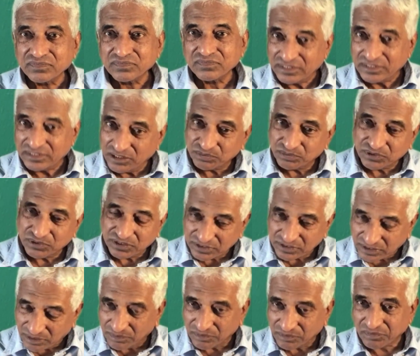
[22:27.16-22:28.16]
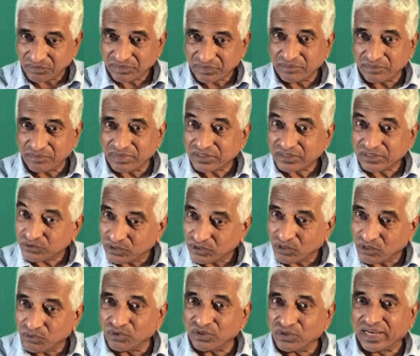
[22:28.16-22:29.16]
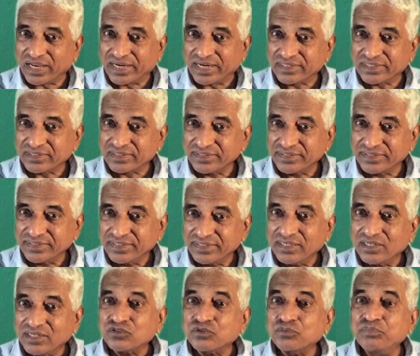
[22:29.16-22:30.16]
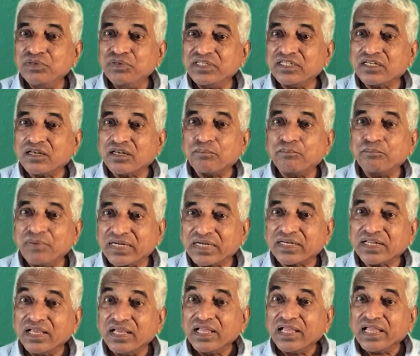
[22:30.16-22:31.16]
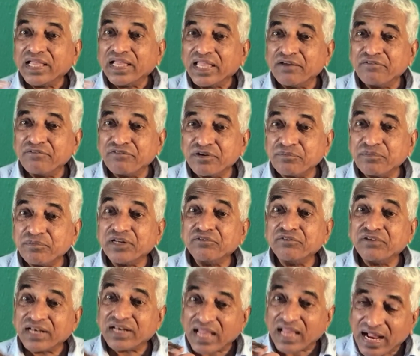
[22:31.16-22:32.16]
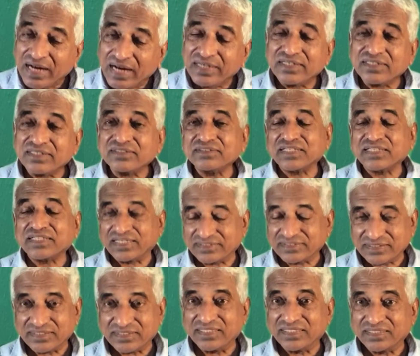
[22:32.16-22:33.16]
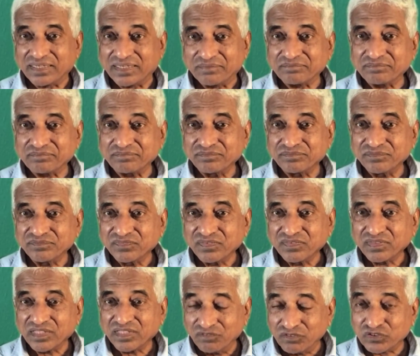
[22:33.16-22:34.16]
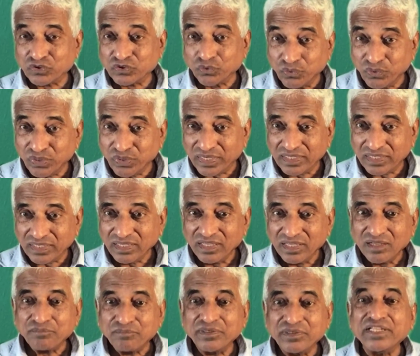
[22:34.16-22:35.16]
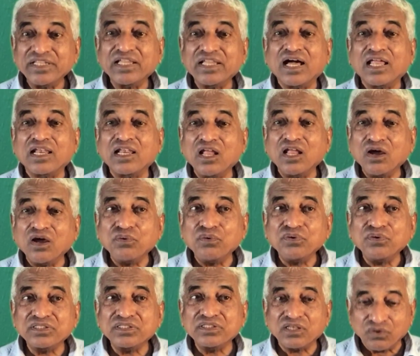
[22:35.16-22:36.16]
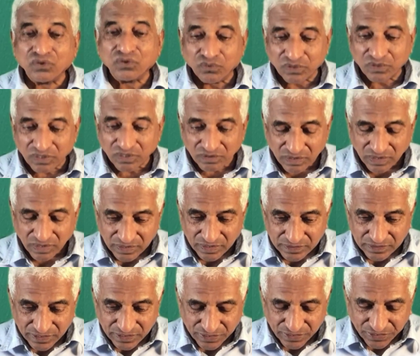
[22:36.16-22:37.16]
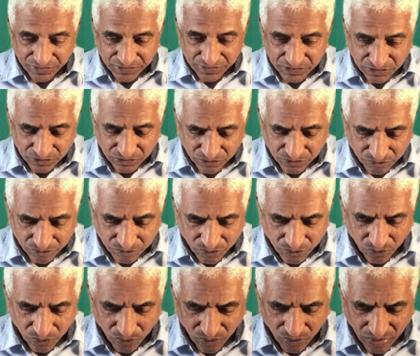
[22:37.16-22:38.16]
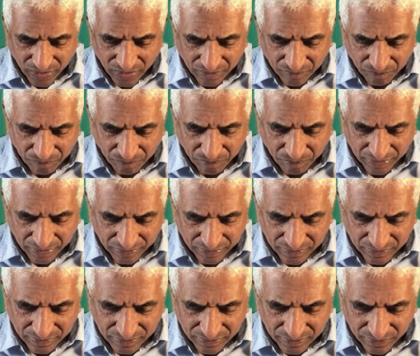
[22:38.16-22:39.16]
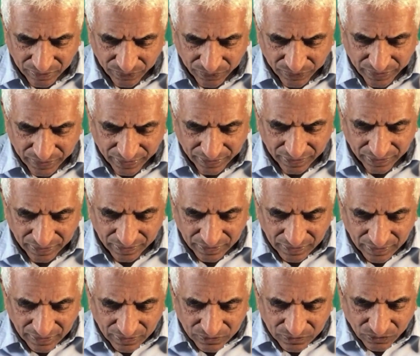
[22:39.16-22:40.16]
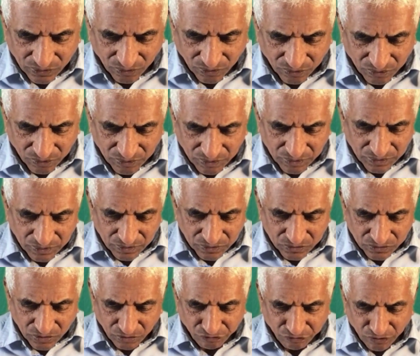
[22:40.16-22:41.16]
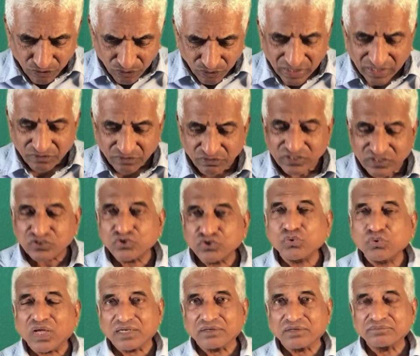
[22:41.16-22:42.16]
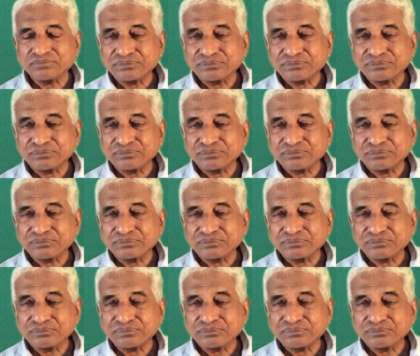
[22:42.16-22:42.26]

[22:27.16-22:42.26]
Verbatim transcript: Egyptians, some of them came back to their own land to build it up. But everybody were under Cyrus at that time. He was ruling, but he allowed the local generation to go and build. Okay. So, so if you look at verse 12,